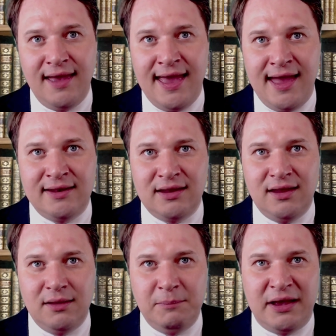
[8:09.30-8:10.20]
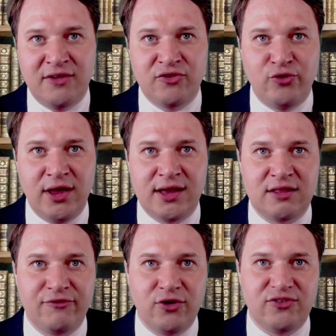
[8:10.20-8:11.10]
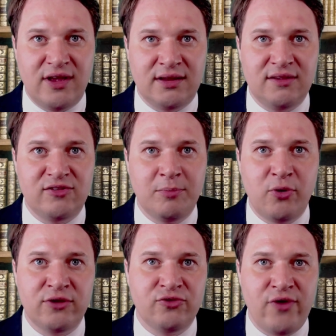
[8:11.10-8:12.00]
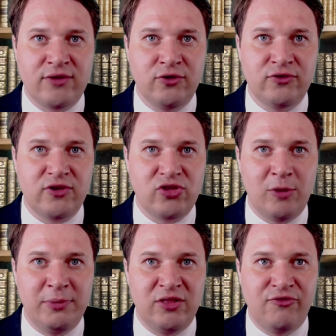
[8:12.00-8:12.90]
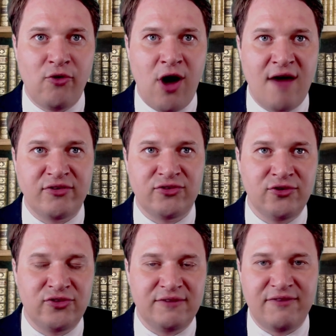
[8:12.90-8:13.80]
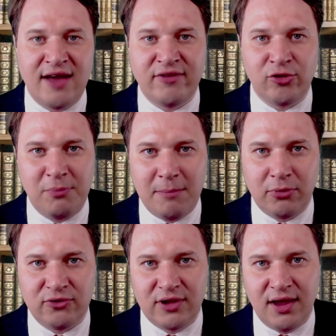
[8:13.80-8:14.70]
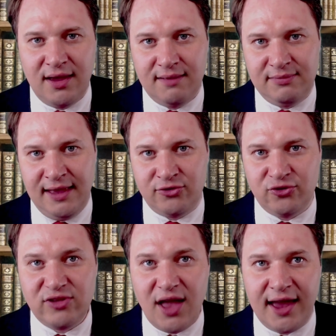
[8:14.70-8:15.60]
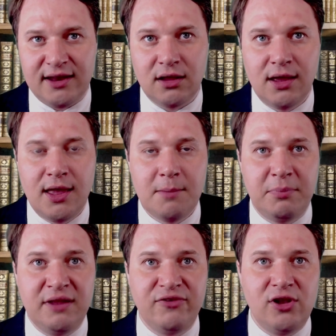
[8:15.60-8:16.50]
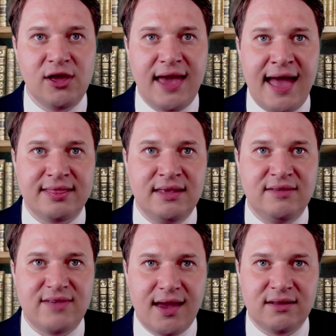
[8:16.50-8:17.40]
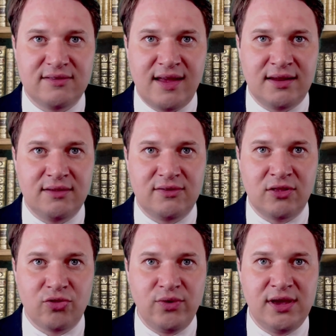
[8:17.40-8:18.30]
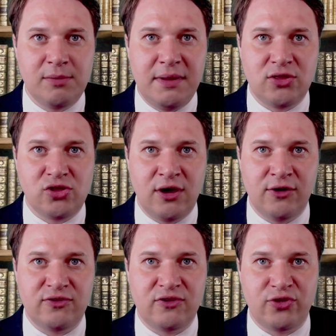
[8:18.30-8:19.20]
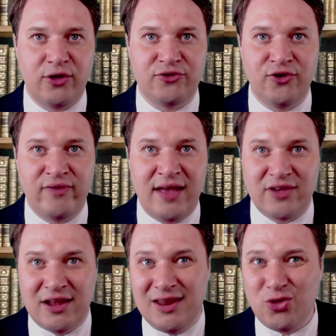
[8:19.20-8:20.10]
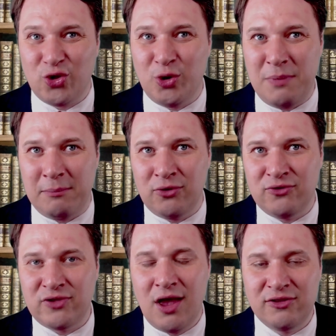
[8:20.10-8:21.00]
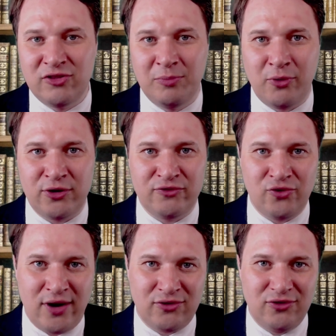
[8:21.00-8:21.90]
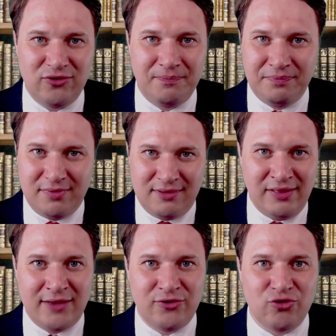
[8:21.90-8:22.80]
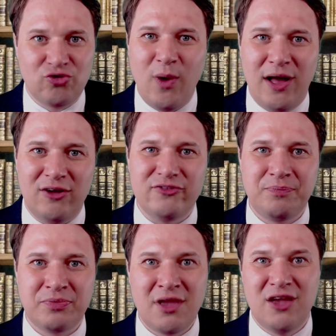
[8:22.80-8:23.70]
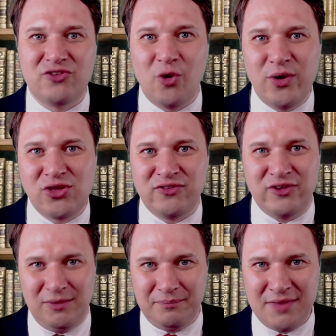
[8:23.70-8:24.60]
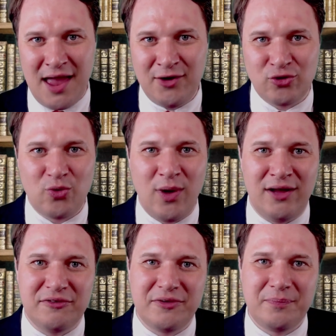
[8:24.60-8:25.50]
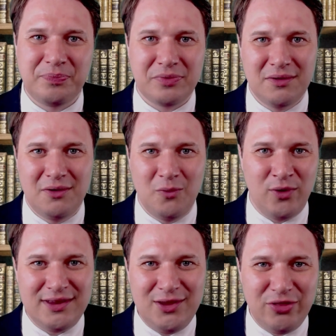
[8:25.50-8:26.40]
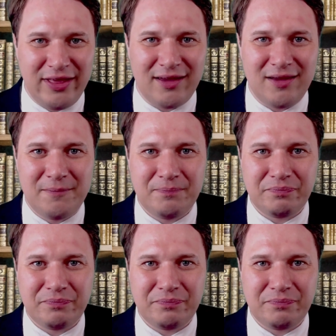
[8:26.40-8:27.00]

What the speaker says: And because if we look at the first sentence, the Board of Directors shall be the 4 officers and 5 other members, the answer is 9. But if you look at the second sentence, the 3 committee chairs shall serve as additional members to the Board of Directors, then the answer is 12. So which is it, 9 or 12? What do you think?